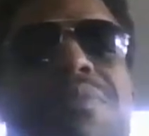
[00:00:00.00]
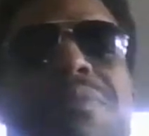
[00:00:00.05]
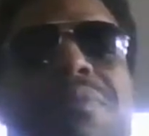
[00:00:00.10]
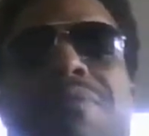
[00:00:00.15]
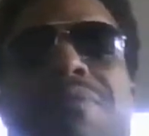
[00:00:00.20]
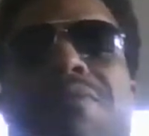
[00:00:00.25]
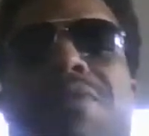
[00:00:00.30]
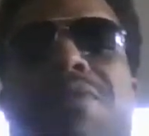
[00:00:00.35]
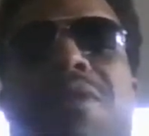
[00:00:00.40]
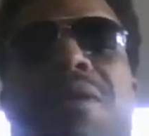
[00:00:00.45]

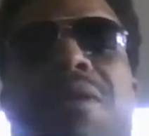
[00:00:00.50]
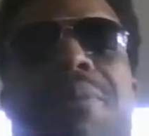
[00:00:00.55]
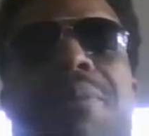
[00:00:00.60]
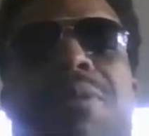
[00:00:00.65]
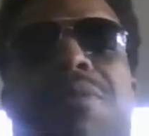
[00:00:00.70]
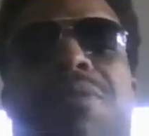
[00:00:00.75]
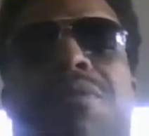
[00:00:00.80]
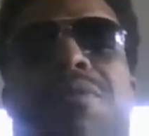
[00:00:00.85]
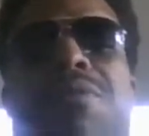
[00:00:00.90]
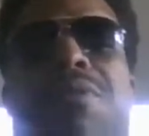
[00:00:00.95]
phenomenal.
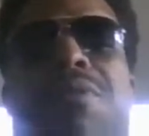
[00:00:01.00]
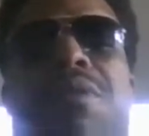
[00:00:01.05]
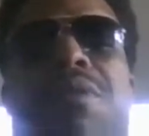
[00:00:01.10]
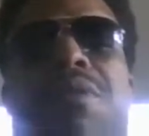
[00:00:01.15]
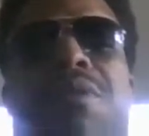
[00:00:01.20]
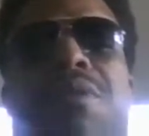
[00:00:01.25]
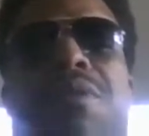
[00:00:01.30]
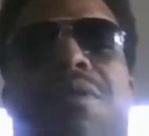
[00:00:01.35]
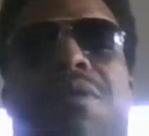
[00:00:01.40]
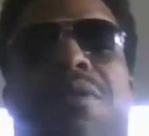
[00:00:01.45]

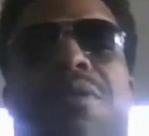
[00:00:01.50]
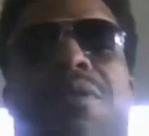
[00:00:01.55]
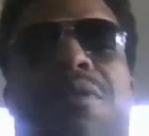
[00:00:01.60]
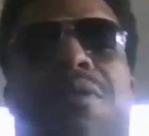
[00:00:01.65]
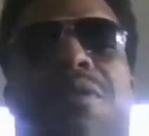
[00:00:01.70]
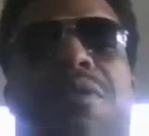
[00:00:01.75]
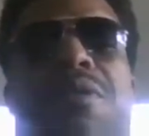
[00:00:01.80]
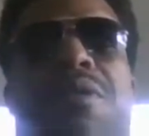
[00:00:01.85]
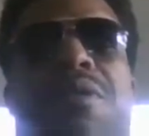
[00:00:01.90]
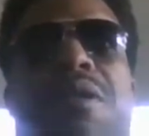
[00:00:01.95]

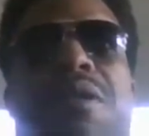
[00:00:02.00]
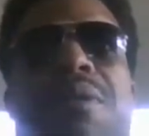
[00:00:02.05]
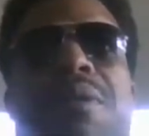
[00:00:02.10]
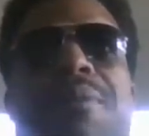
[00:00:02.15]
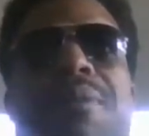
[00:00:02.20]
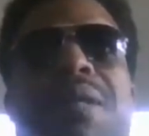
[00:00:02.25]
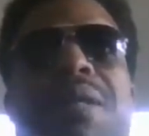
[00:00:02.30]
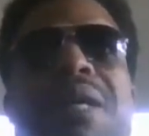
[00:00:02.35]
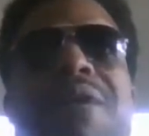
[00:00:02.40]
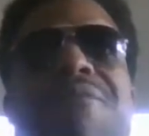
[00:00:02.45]
I
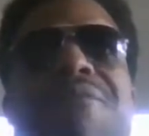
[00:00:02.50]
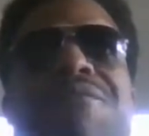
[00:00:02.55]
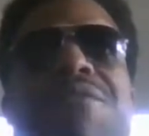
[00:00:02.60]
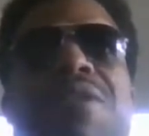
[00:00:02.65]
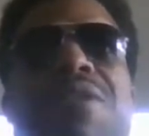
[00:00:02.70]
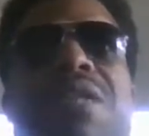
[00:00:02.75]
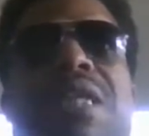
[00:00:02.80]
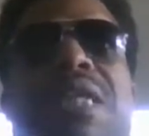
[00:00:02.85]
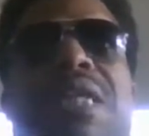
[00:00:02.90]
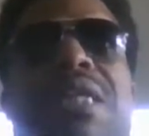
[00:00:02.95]
mean, I
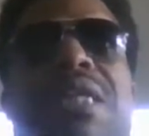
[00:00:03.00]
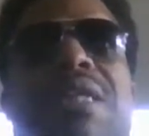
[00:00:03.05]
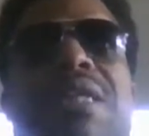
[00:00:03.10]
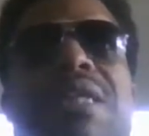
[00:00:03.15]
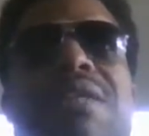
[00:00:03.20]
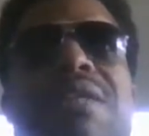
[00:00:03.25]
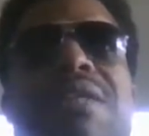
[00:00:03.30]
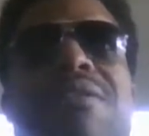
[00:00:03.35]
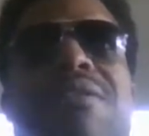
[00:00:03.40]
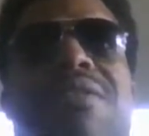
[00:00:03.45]
feel like he
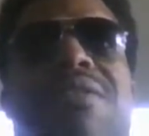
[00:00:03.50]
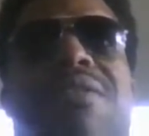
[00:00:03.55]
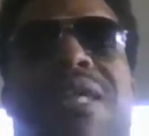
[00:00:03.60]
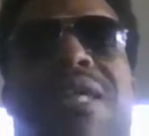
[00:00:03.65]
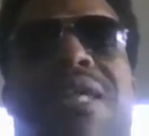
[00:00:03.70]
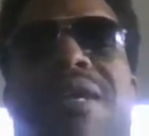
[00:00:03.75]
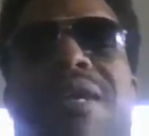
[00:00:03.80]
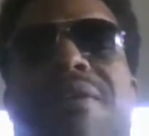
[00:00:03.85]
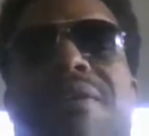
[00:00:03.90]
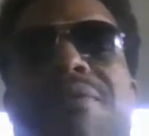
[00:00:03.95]
has the
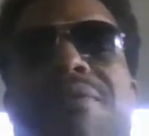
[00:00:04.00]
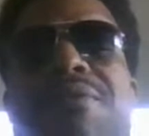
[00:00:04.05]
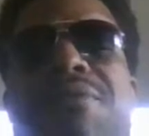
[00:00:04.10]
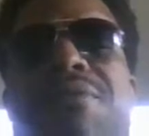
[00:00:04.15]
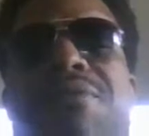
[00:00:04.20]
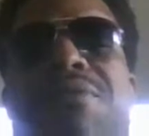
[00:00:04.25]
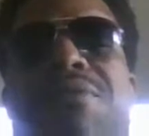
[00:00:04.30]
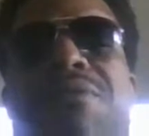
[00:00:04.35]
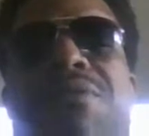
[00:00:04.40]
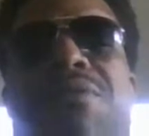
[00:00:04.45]
sound.
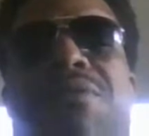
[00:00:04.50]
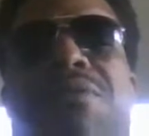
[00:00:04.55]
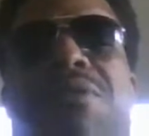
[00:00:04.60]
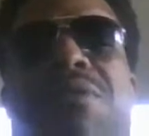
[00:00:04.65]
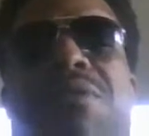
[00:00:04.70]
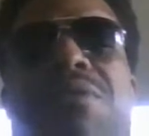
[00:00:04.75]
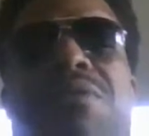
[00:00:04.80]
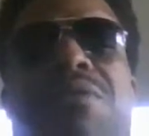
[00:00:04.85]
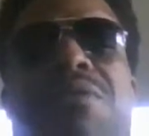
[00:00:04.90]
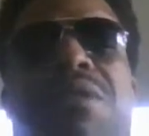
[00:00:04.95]

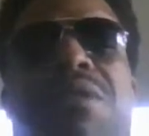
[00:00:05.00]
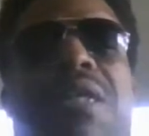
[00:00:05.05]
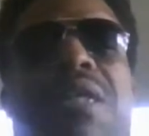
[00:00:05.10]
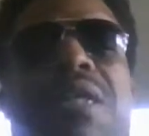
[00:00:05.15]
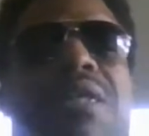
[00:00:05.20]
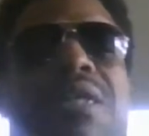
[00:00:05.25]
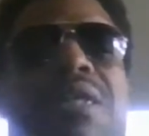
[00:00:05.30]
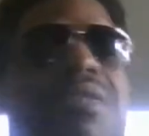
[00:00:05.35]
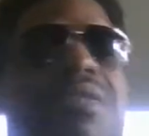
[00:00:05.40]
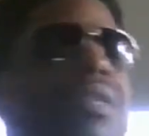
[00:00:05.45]
He
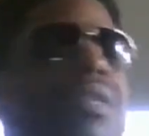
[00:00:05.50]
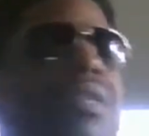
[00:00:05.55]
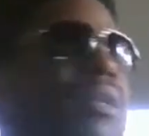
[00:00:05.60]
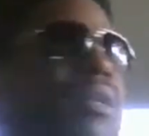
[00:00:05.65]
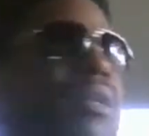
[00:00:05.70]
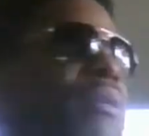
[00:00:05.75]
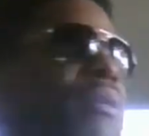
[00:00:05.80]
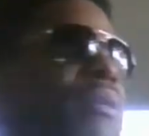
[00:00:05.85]
has the